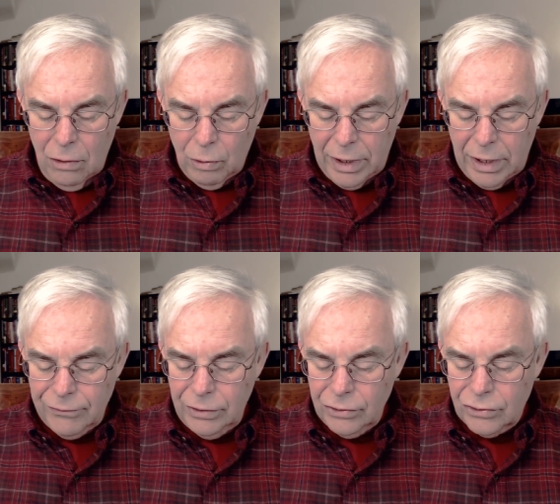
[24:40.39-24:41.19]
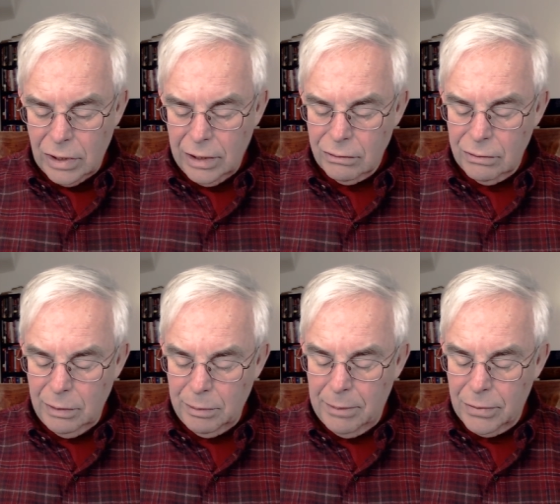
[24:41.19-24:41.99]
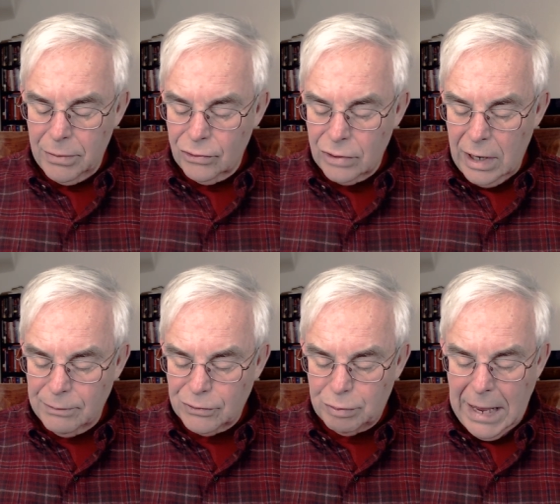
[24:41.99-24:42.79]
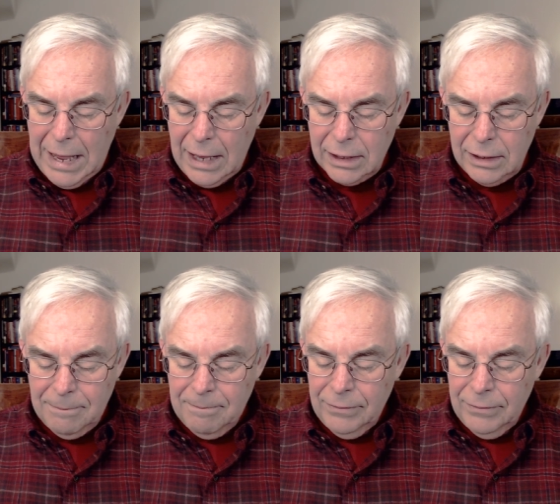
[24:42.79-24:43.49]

whenever you're trying to remember, drops back